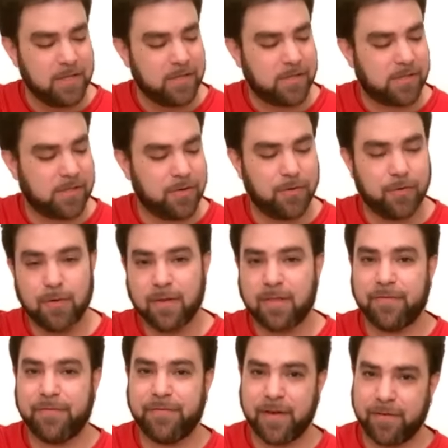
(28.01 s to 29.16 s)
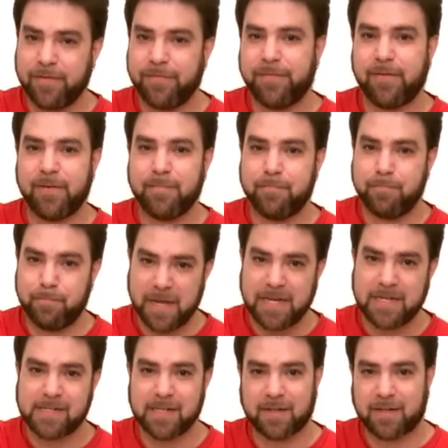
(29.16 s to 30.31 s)
So the very, very
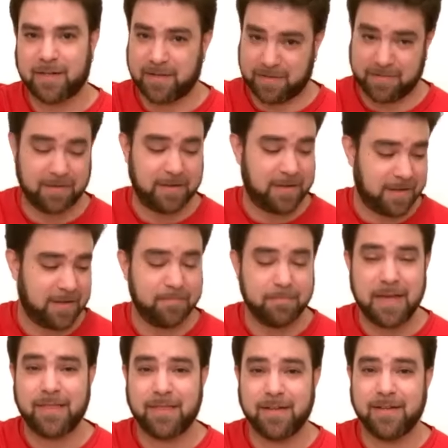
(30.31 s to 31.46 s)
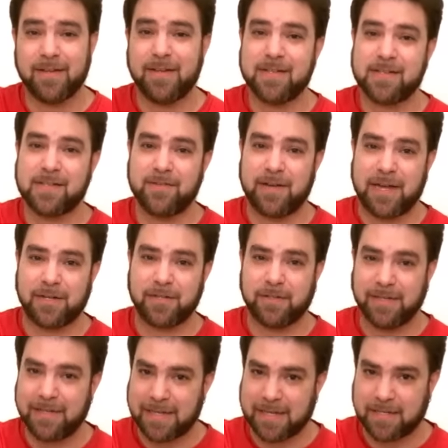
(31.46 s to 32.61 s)
basic uh, method is to
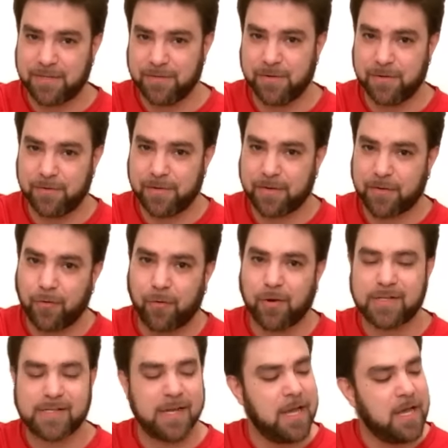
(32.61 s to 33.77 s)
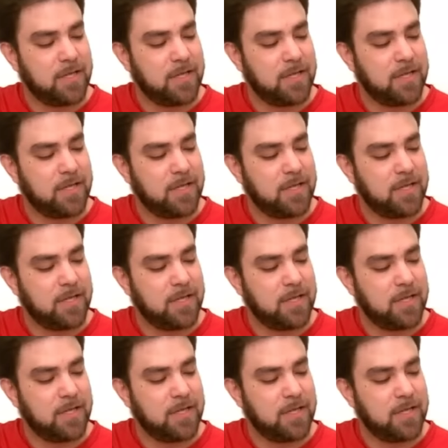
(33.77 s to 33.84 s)
actually get to know the chords.